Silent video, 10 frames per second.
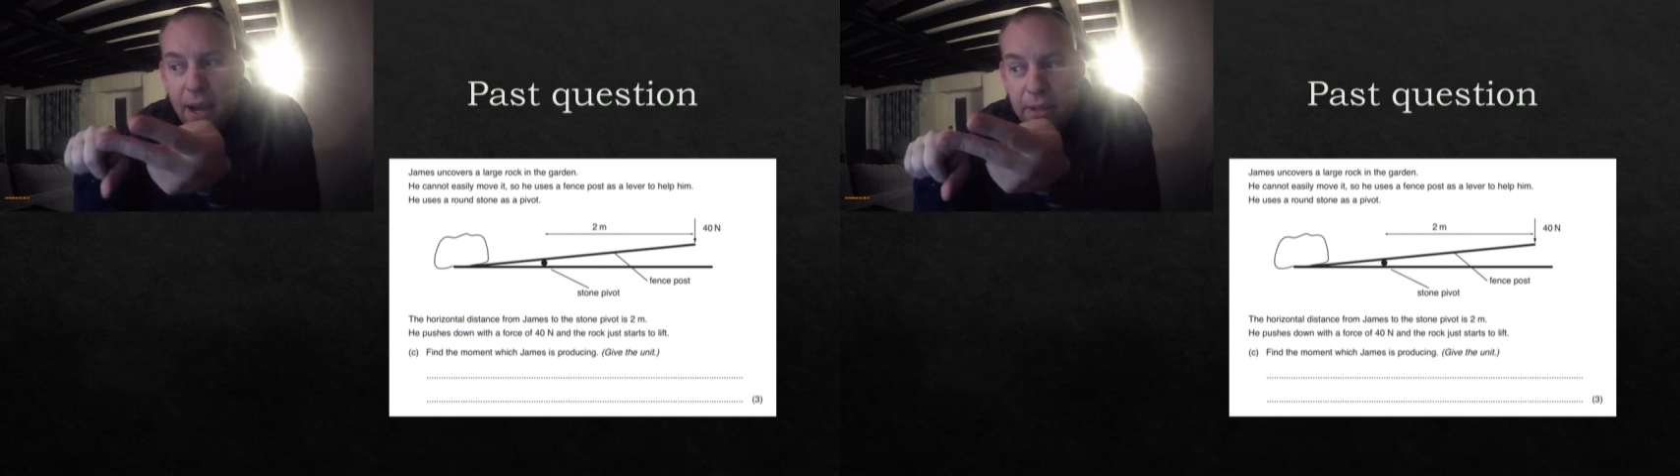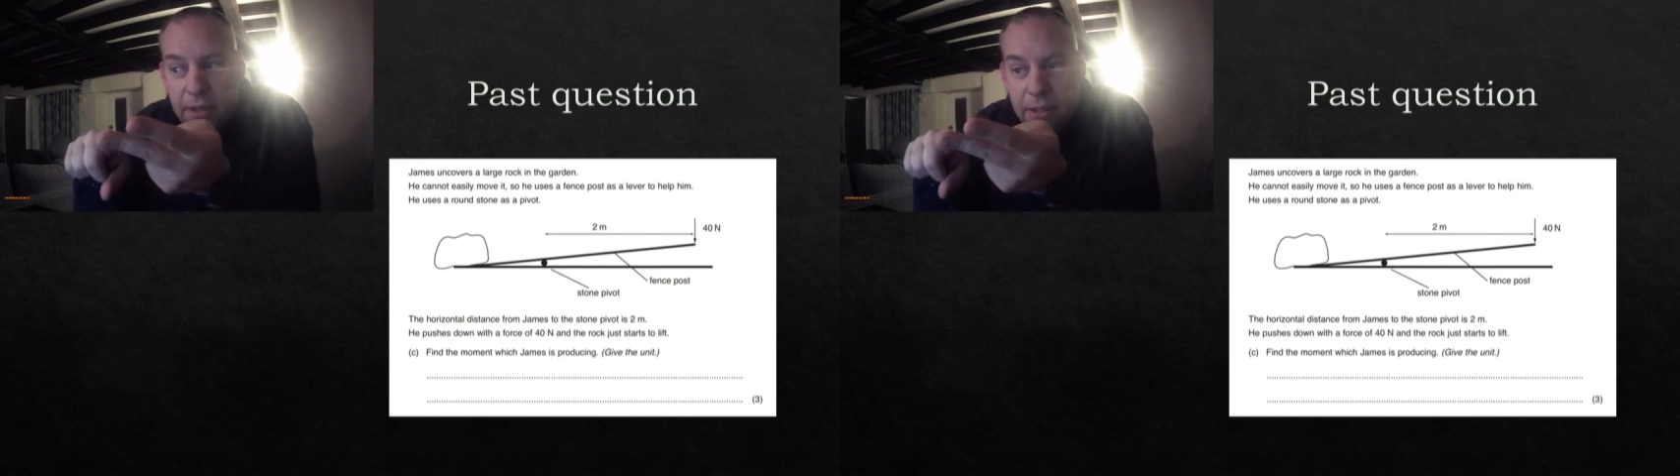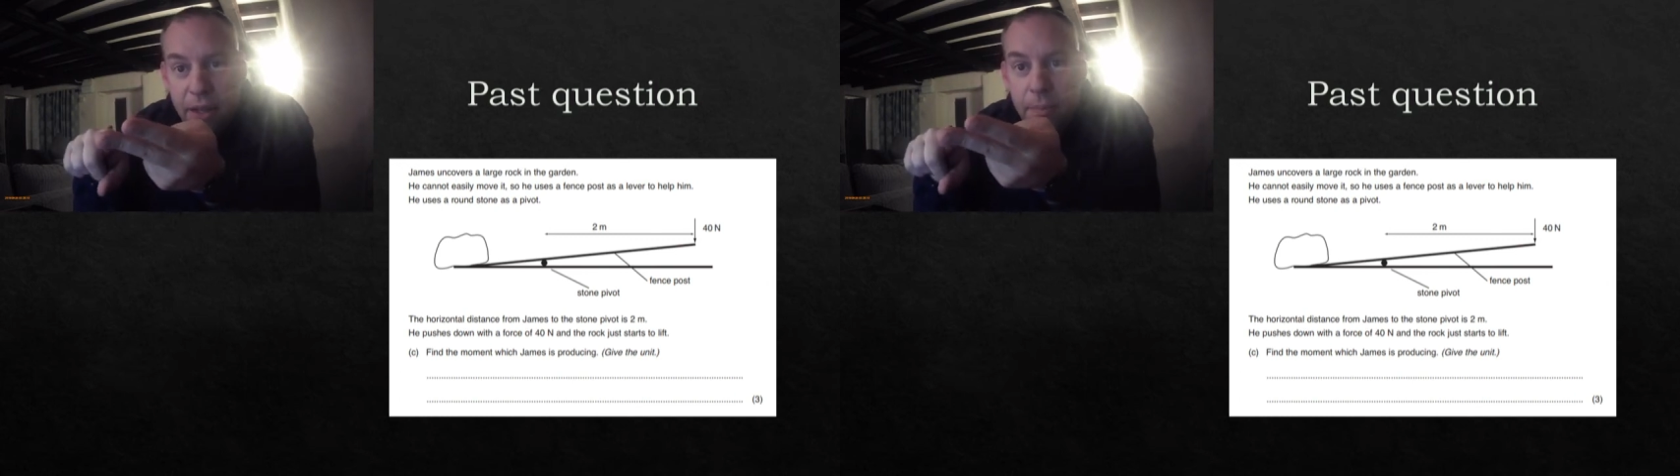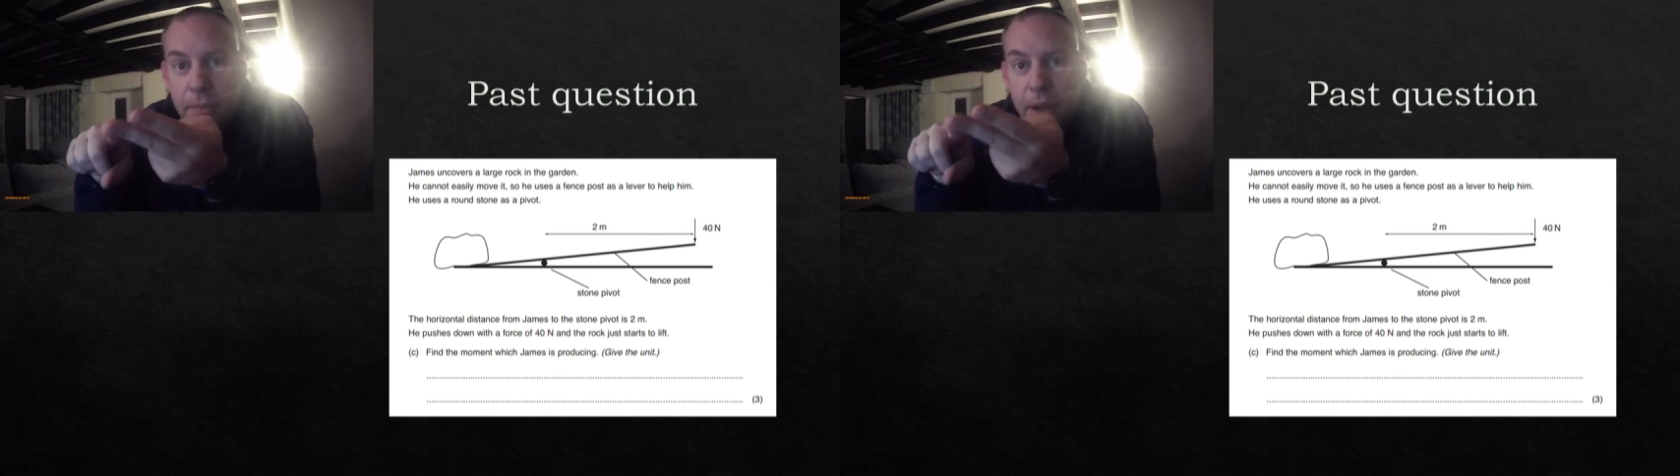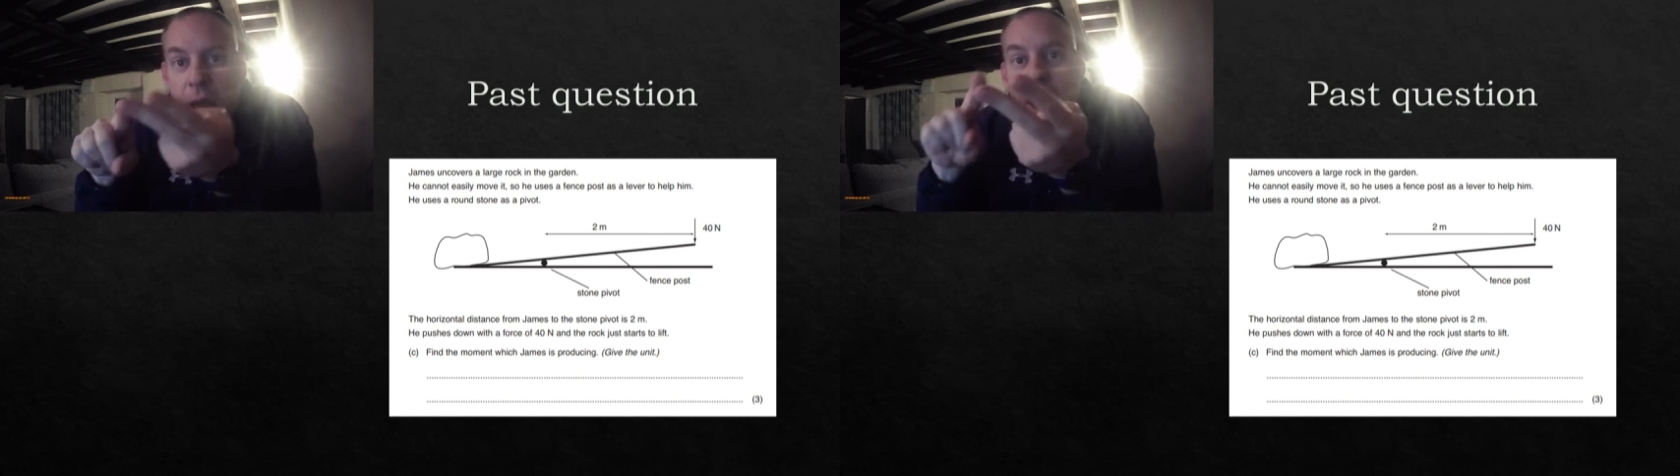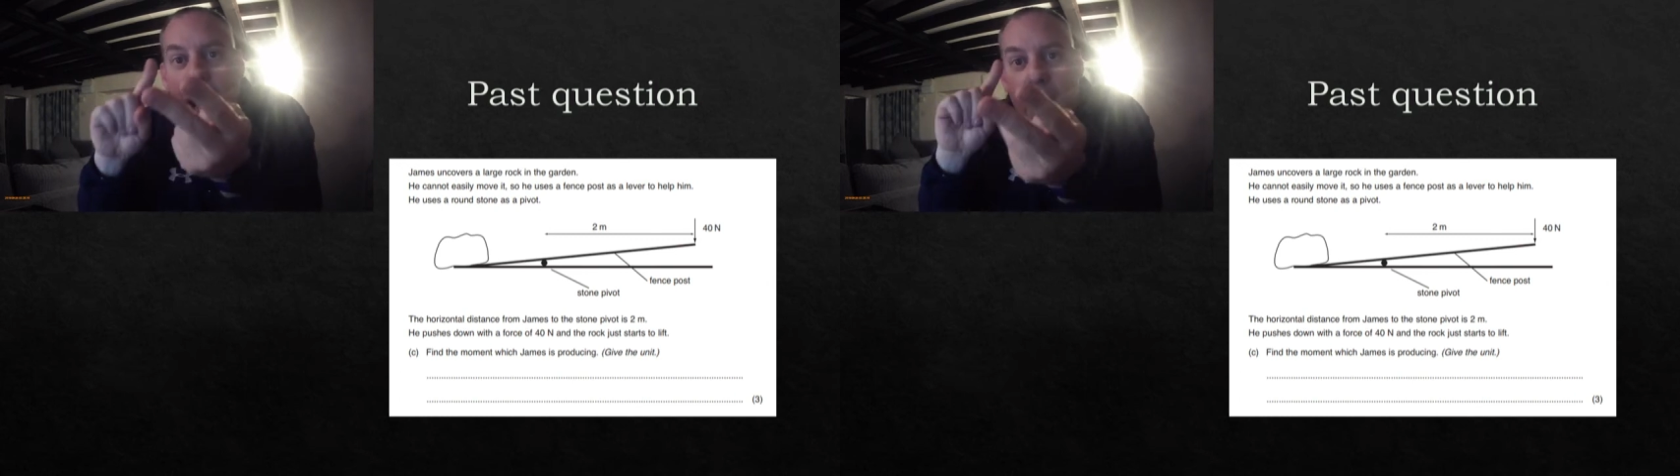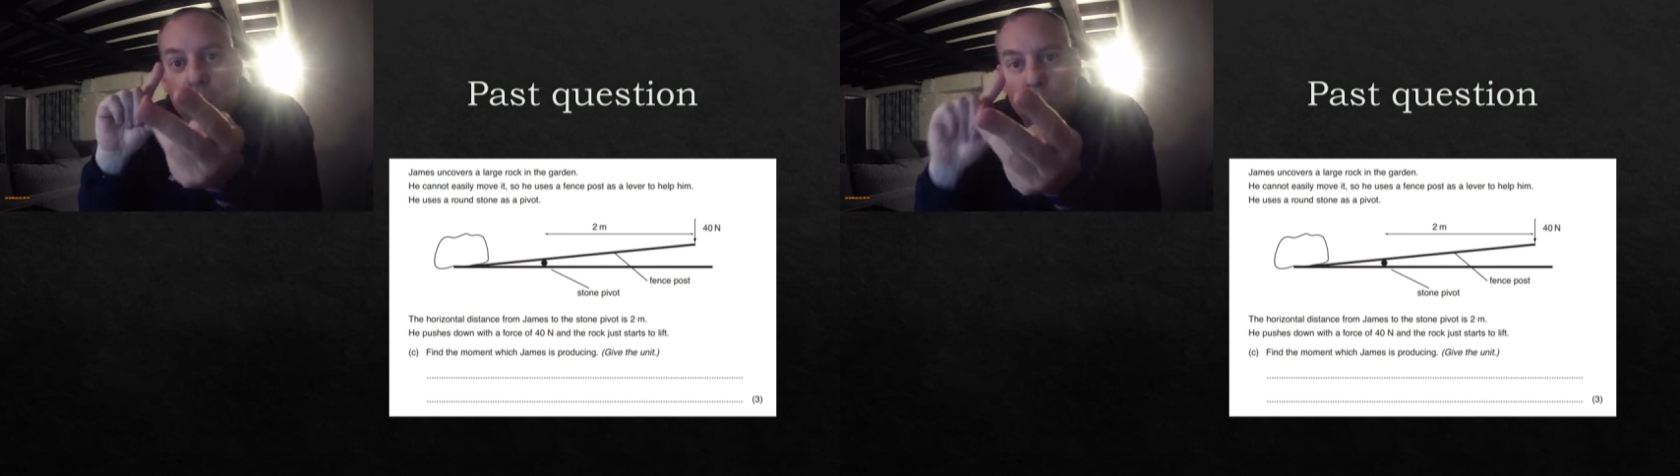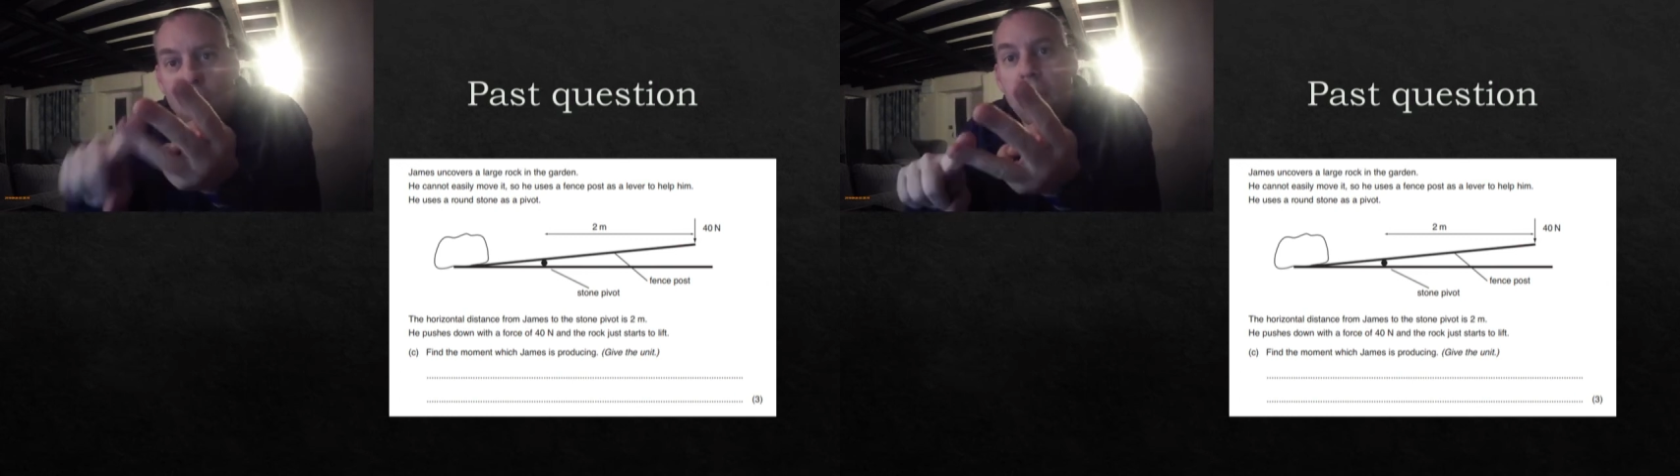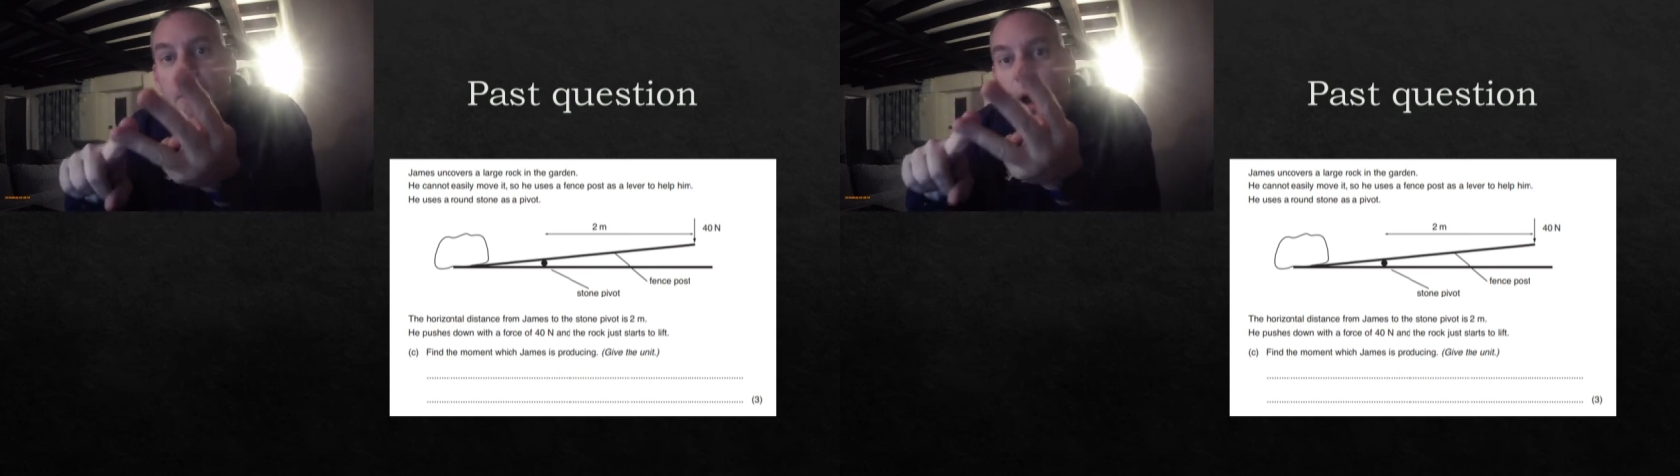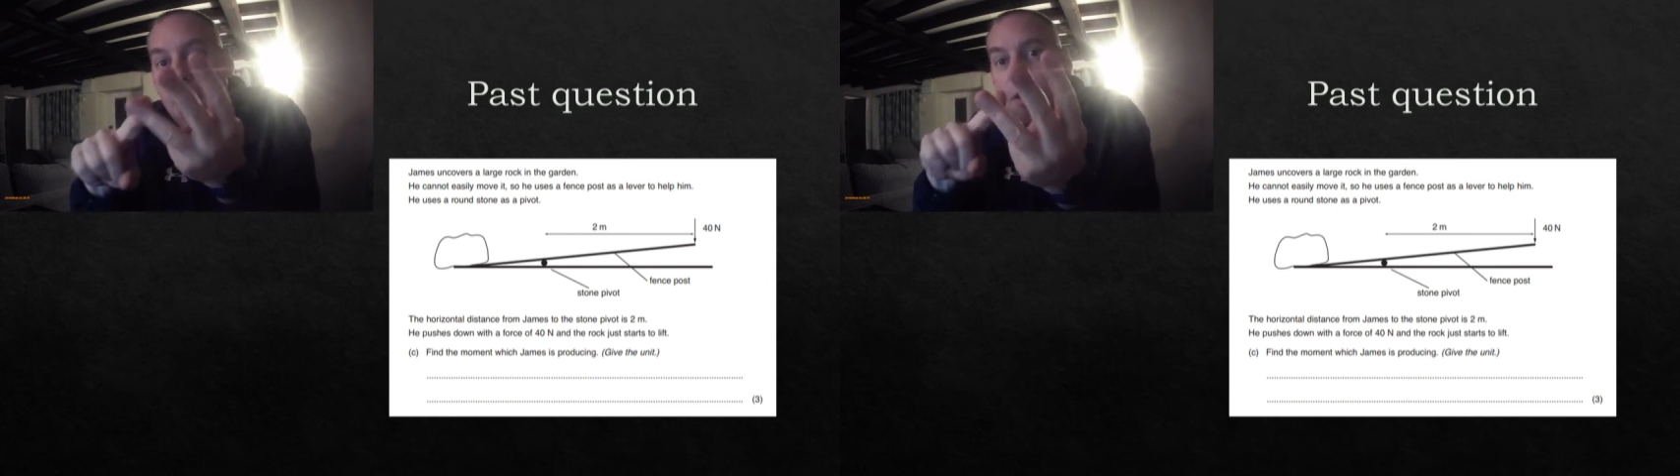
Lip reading: answer, and 1 mark